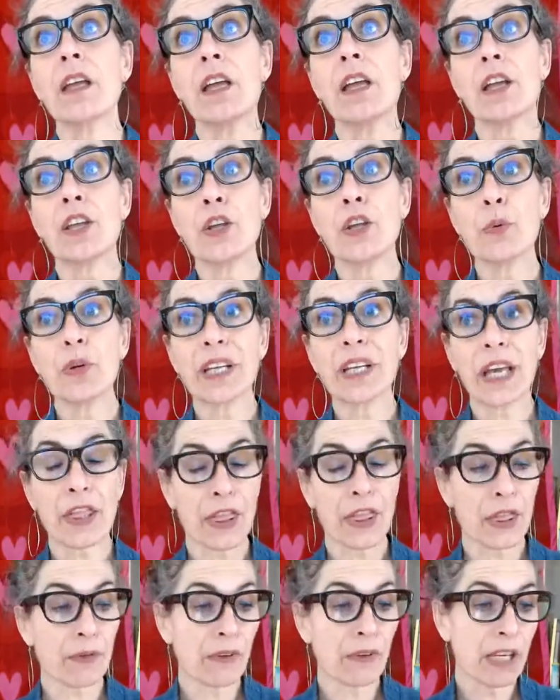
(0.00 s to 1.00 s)
You will
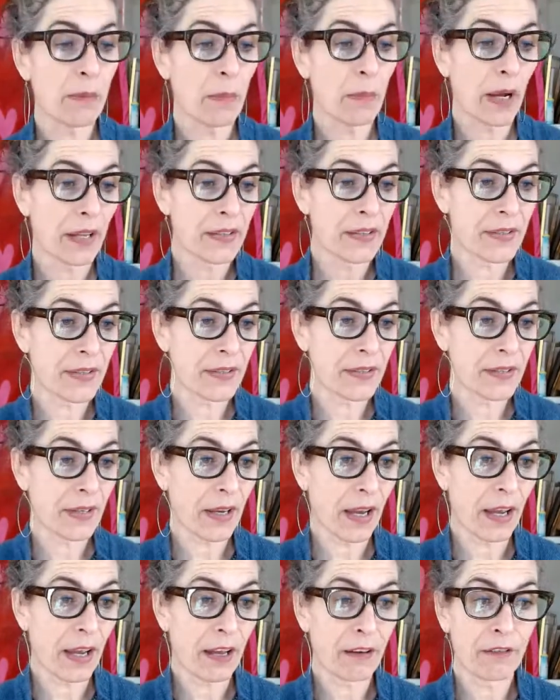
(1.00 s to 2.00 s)
get 3 months
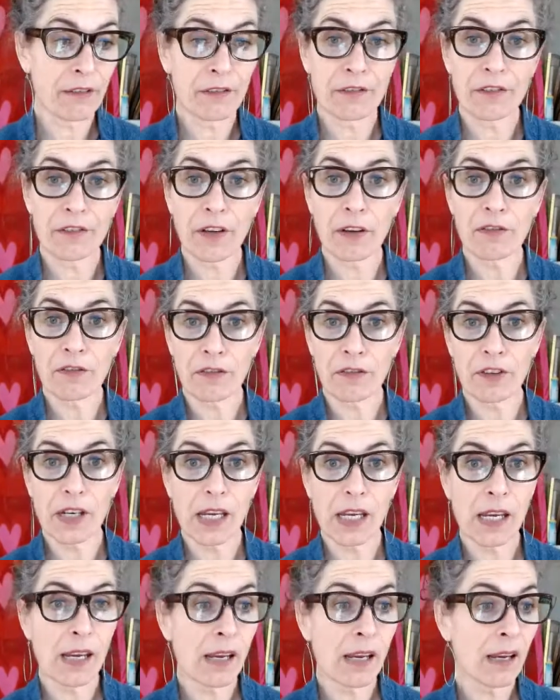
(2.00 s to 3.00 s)
of a
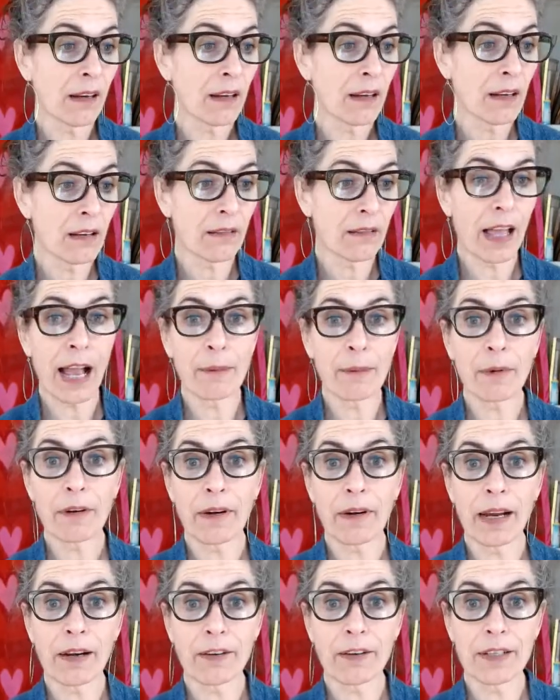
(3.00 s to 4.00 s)
free
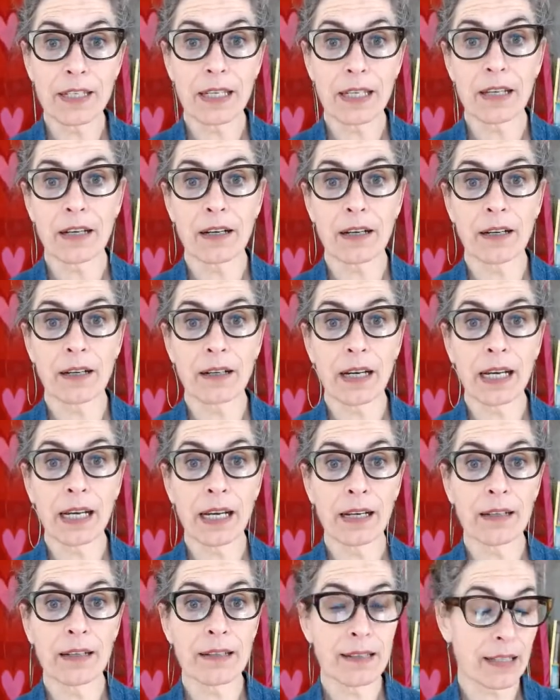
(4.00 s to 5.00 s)
collaborator tier
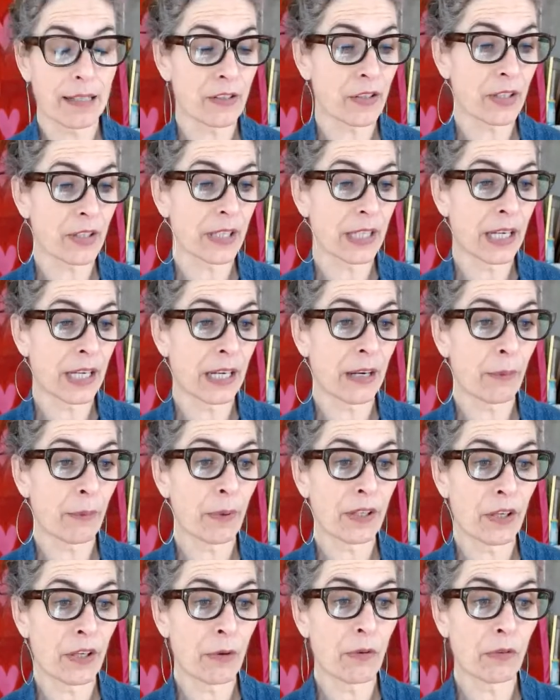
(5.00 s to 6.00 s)
in Stitcherhood
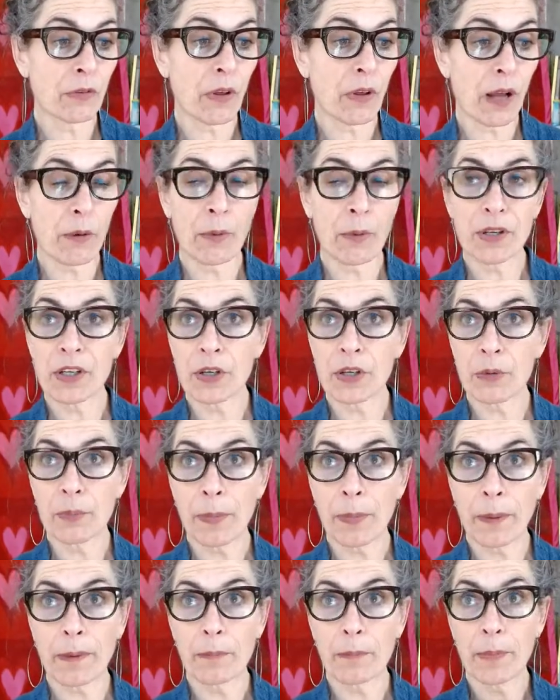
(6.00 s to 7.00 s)
when you
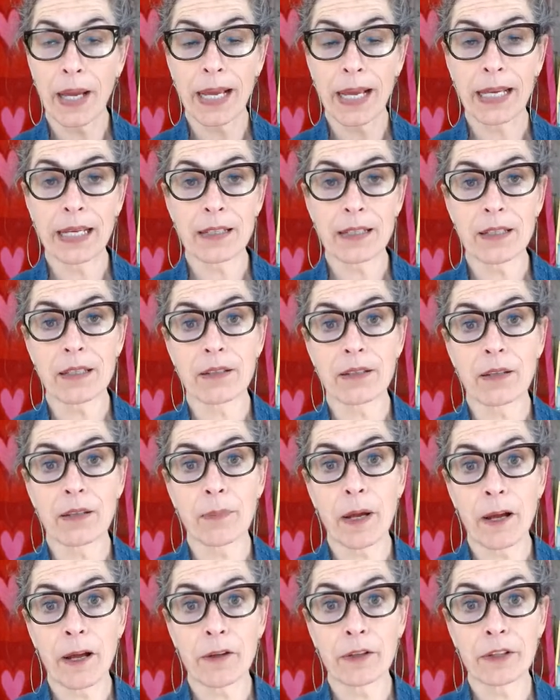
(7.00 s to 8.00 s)
buy into the
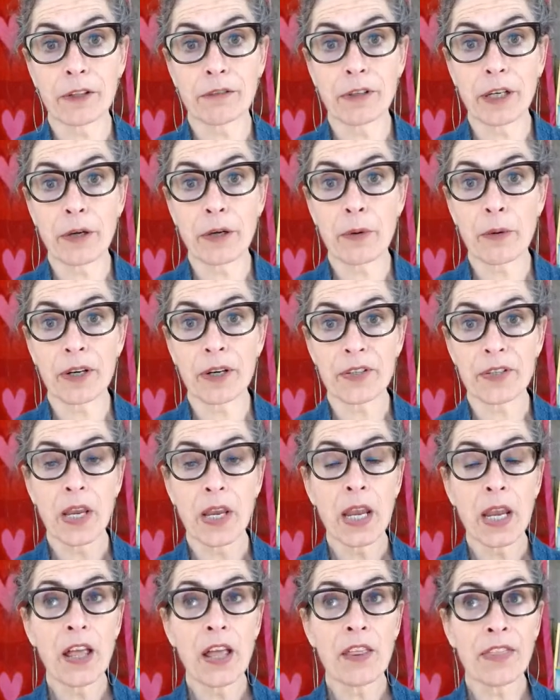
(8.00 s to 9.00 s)
Potholder Rug
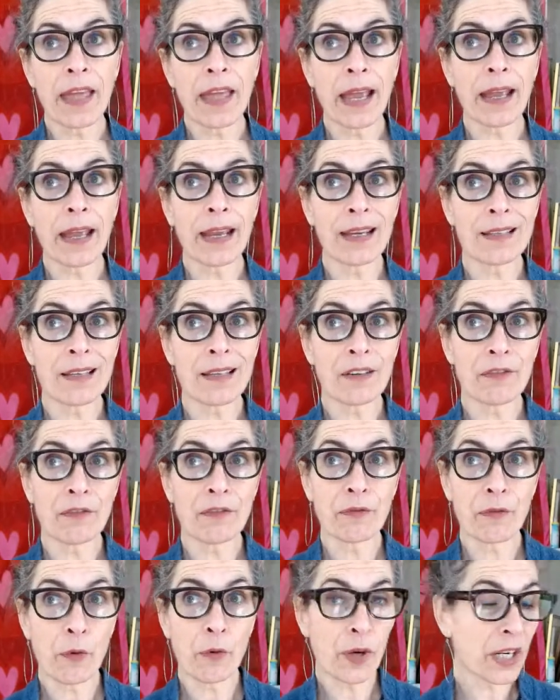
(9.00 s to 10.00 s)
course. That is a
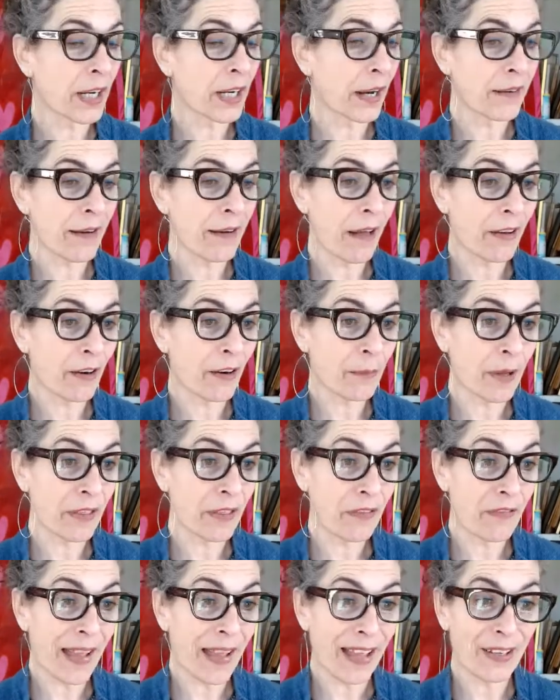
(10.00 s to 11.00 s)
$49 a
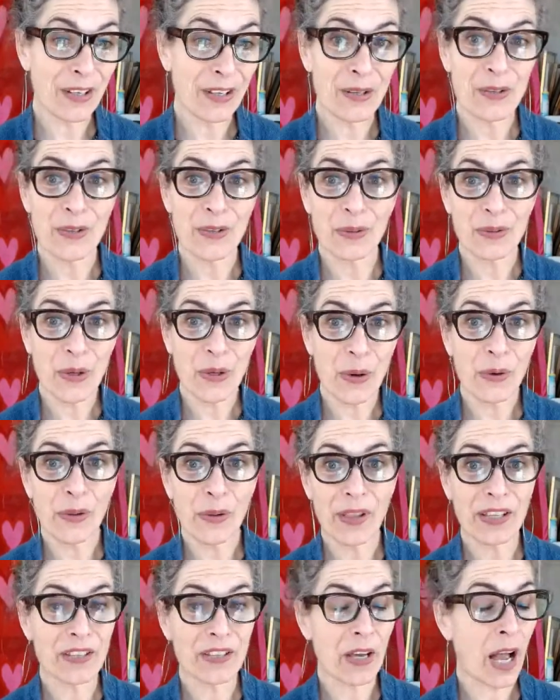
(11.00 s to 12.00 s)
month value, so total
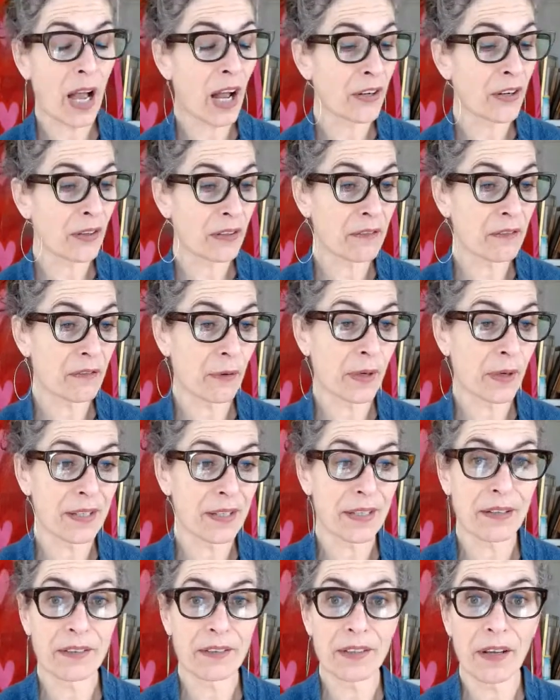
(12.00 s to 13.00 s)
that's
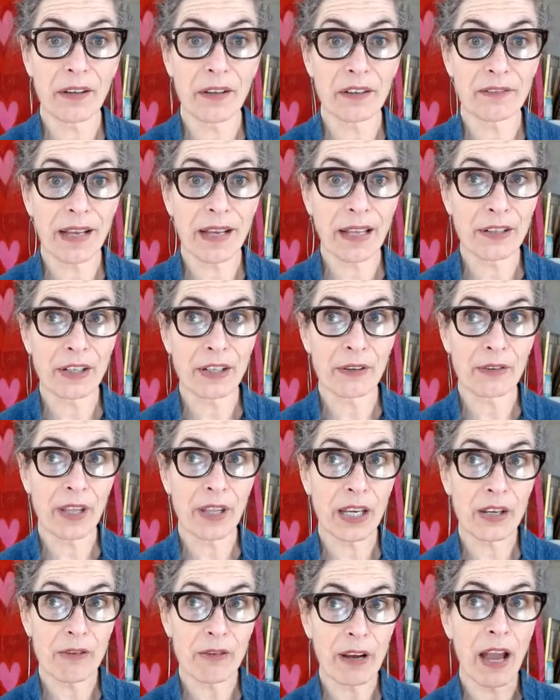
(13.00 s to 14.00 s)
$147 value
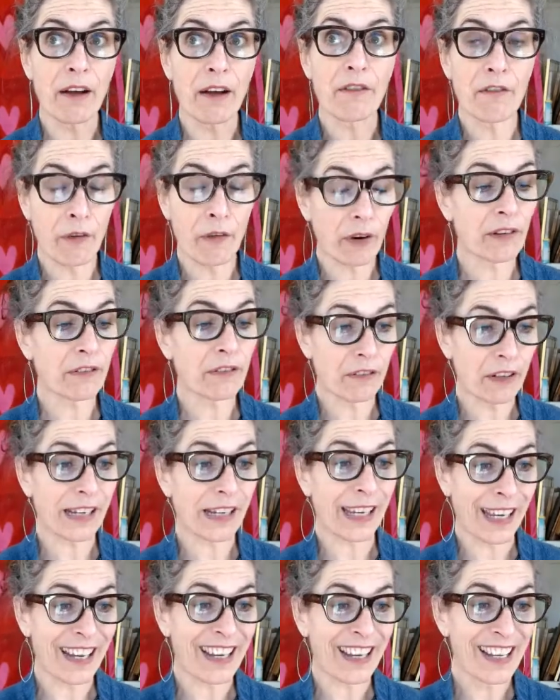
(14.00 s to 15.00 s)
that you get for free